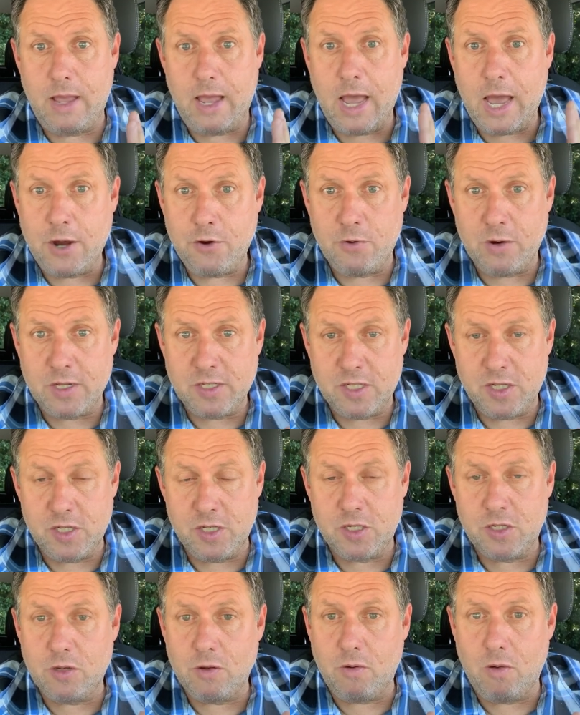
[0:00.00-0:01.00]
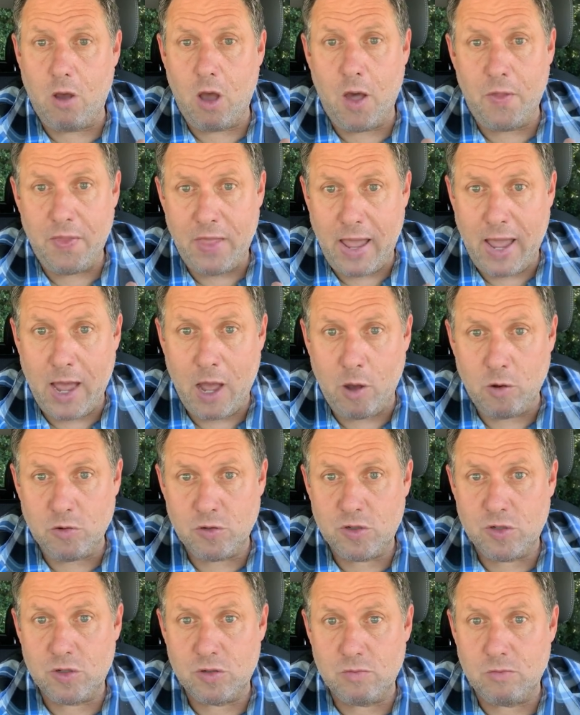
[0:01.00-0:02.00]
addresses on the
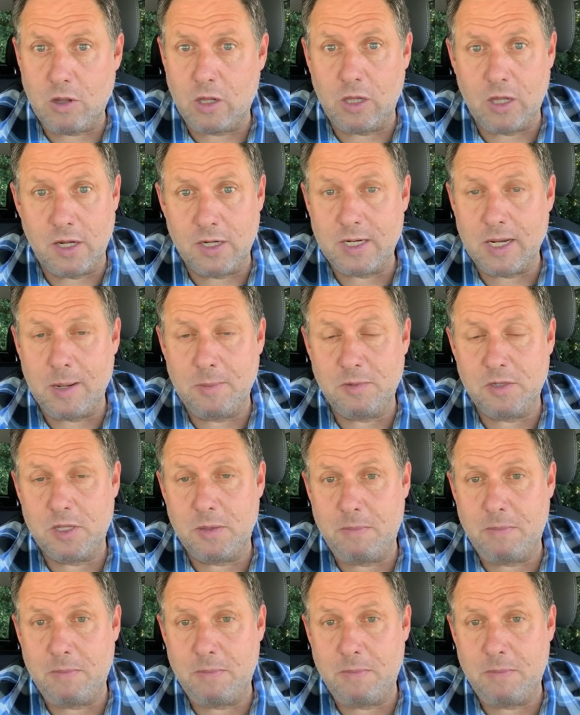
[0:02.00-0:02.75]
house. A lot of times